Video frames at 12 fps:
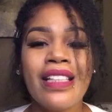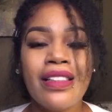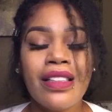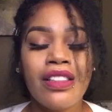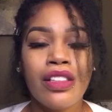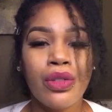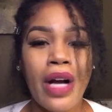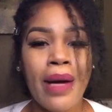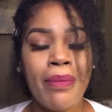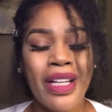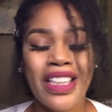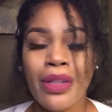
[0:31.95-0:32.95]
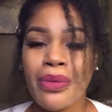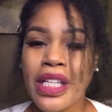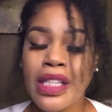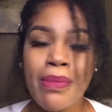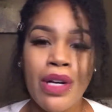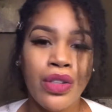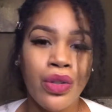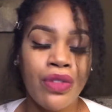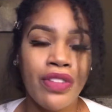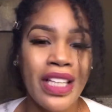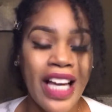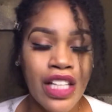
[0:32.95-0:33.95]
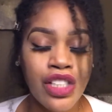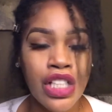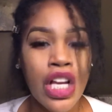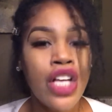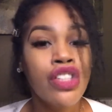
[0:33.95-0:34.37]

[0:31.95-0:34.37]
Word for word: hit the subscribe button and ring the bell notification